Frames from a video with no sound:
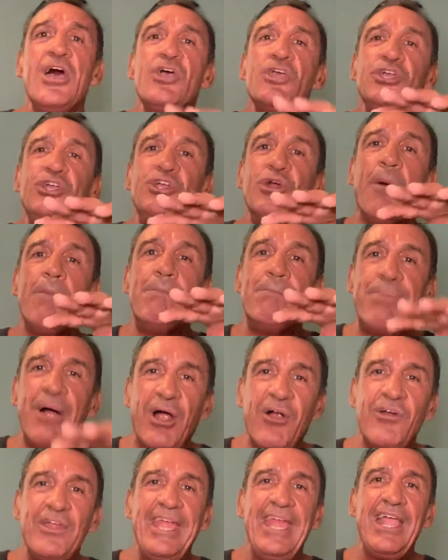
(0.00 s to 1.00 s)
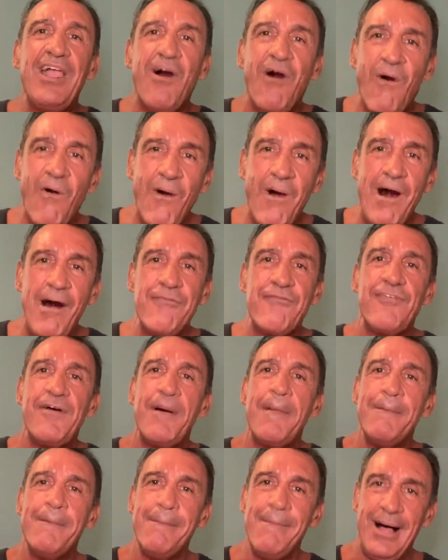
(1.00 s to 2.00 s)
you're burning off
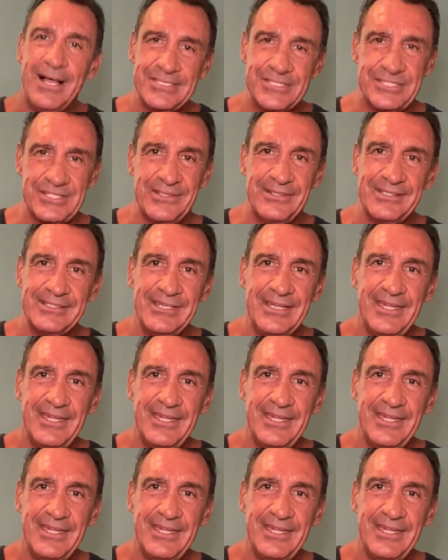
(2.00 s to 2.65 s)
muscle.